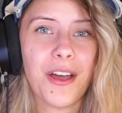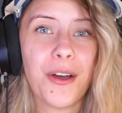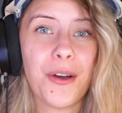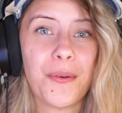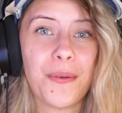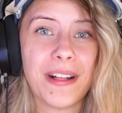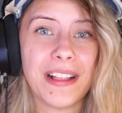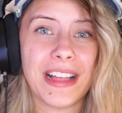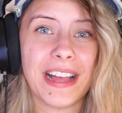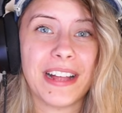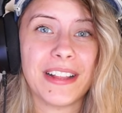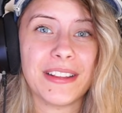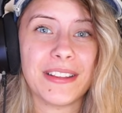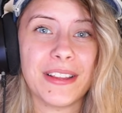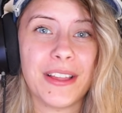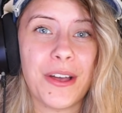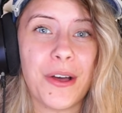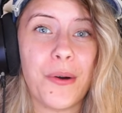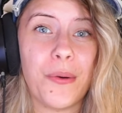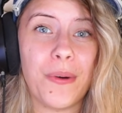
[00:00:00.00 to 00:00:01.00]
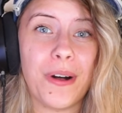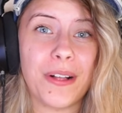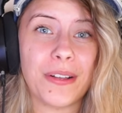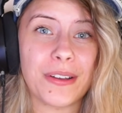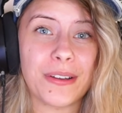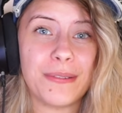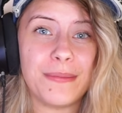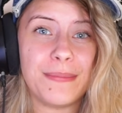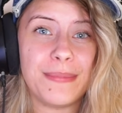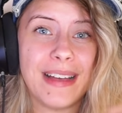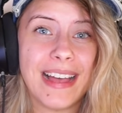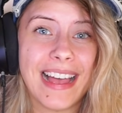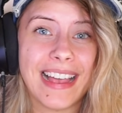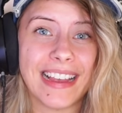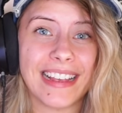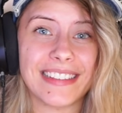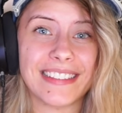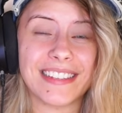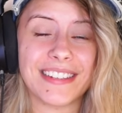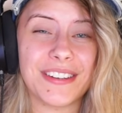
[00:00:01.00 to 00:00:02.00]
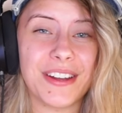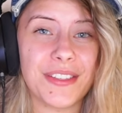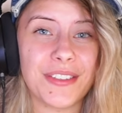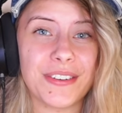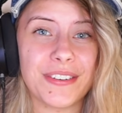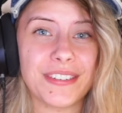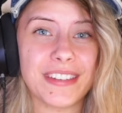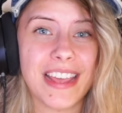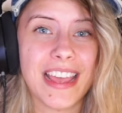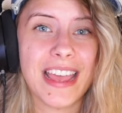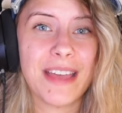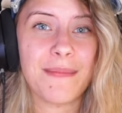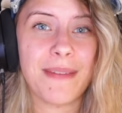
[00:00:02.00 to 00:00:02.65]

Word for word: Oh, well, hello. Welcome back. It's another day.